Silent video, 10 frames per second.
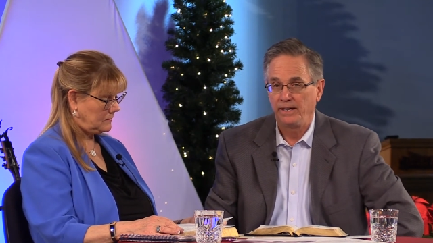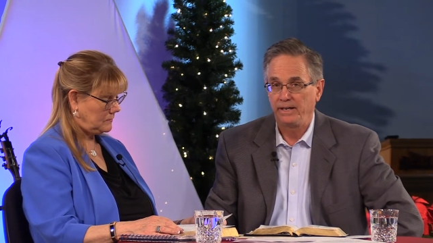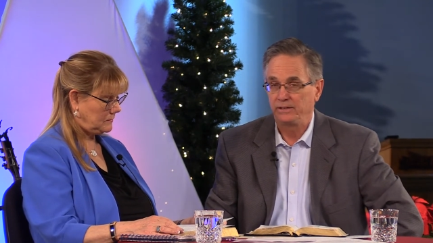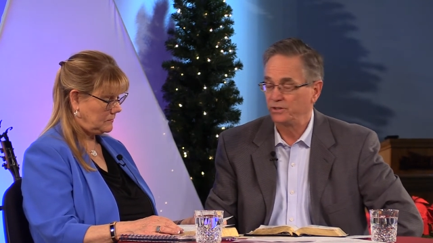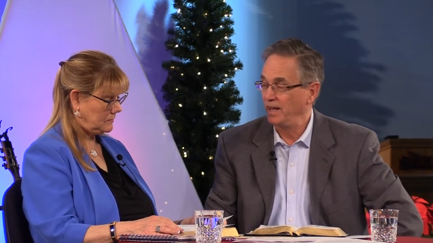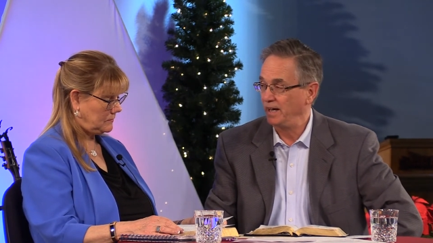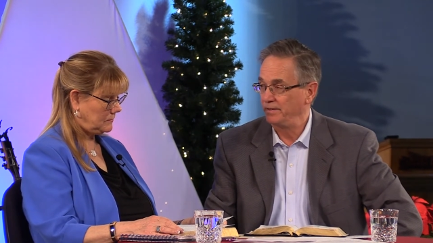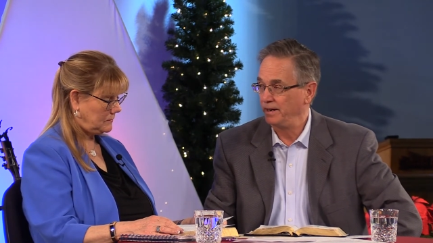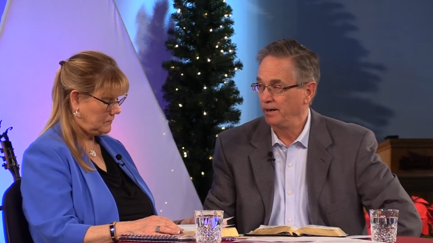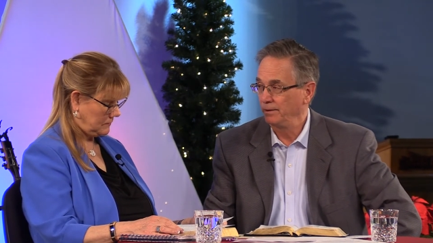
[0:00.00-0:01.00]
Speaker 1: is
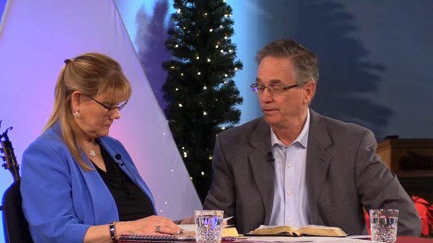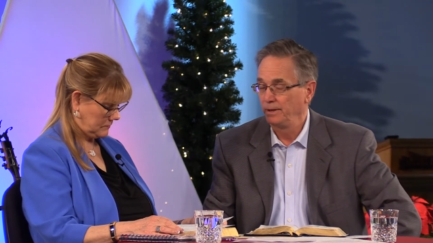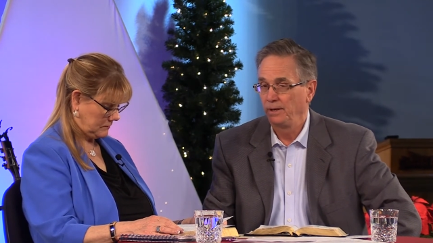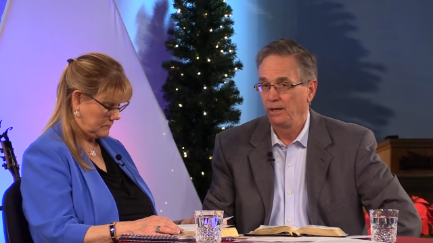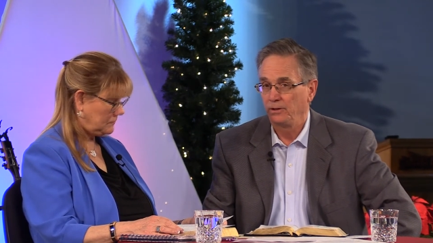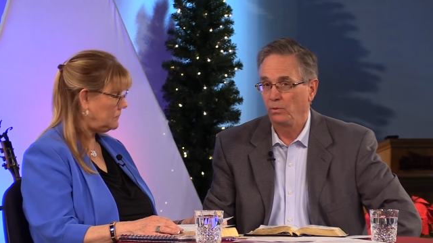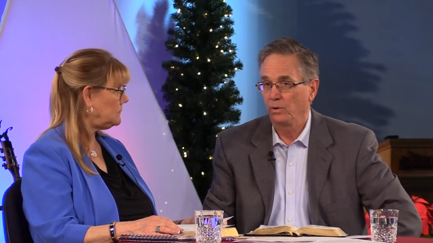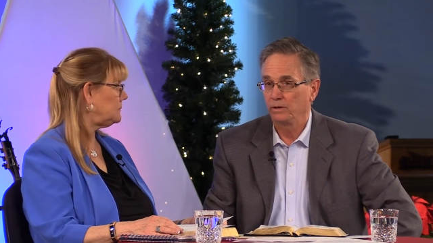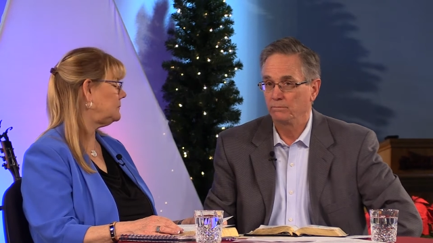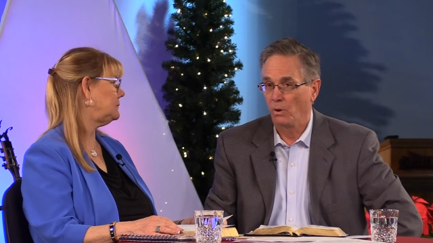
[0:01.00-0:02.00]
not there. The
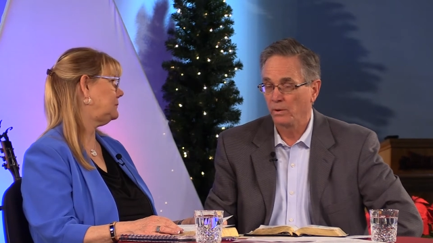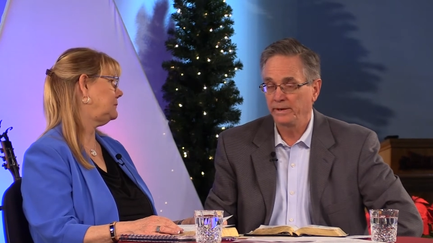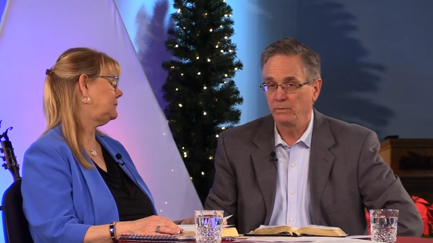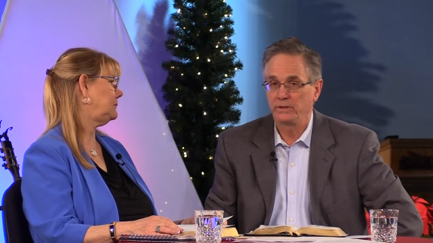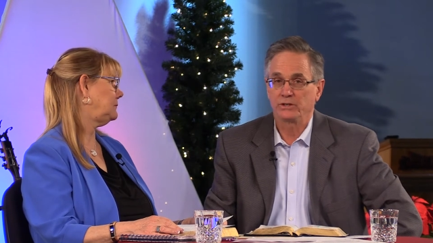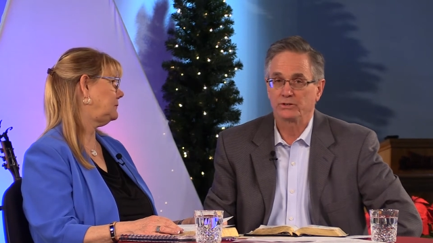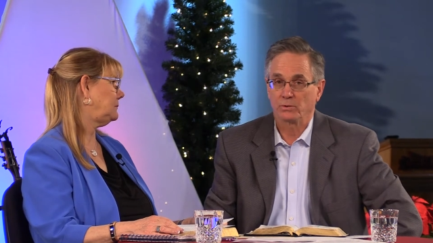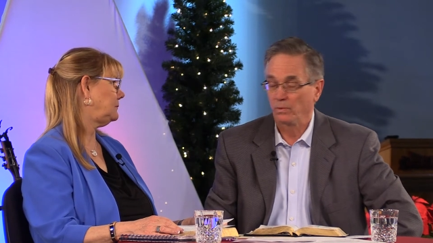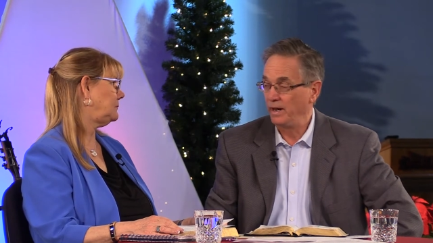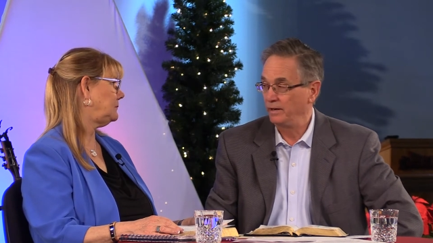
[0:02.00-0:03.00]
word morning, which is a
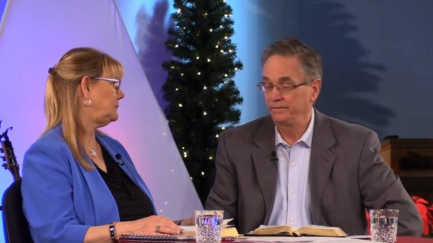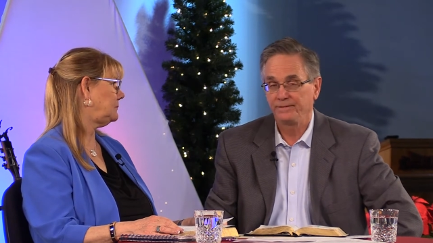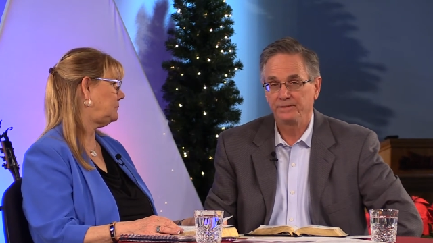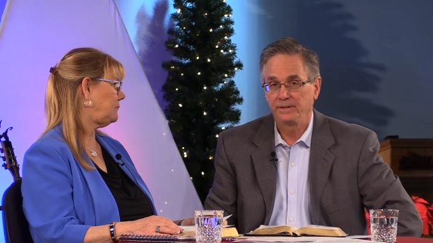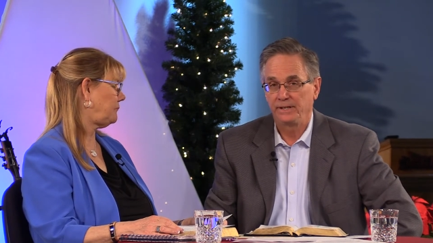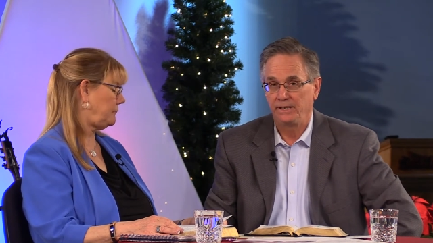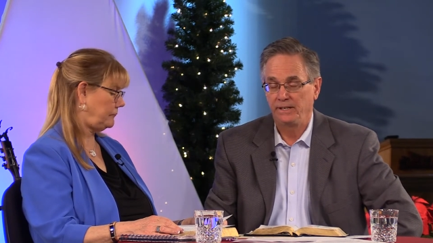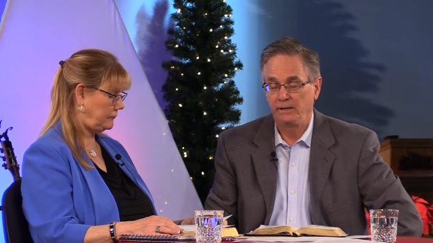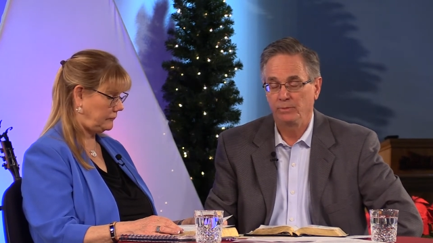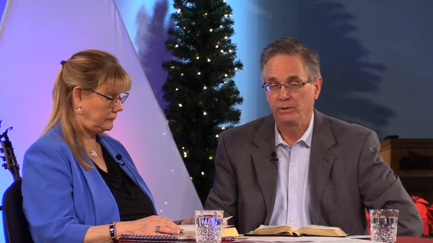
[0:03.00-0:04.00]
rev in
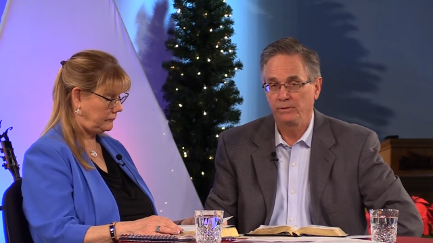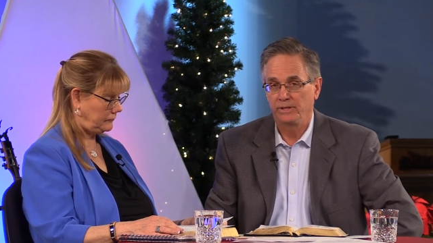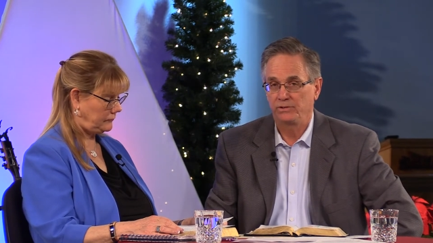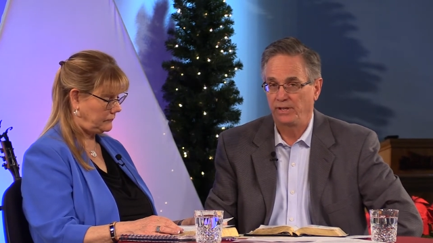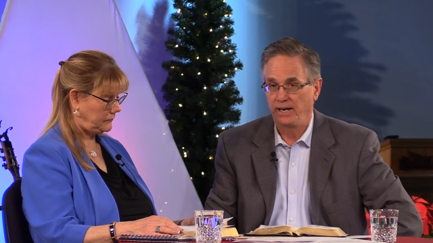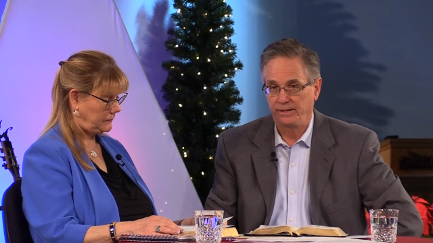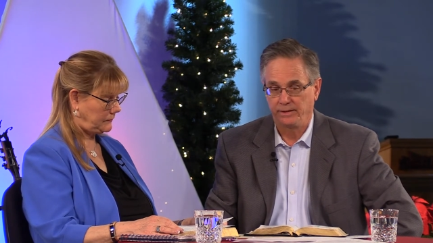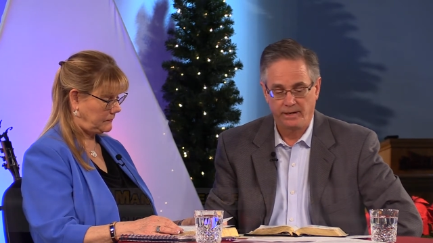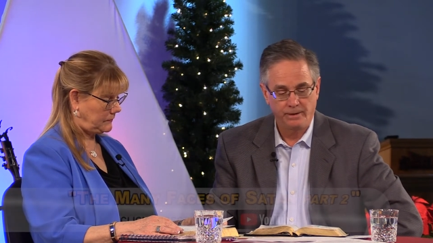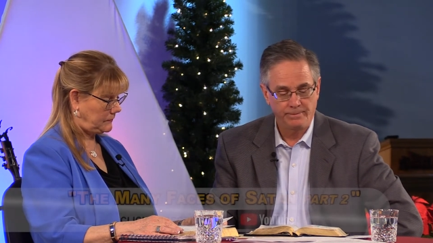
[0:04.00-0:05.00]
Hebrew, is not
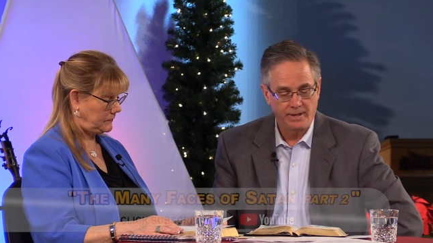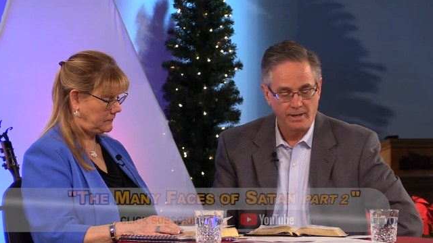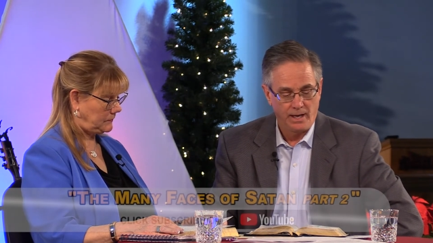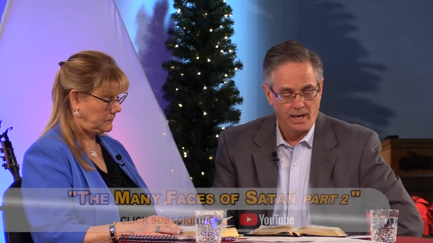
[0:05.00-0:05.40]
there.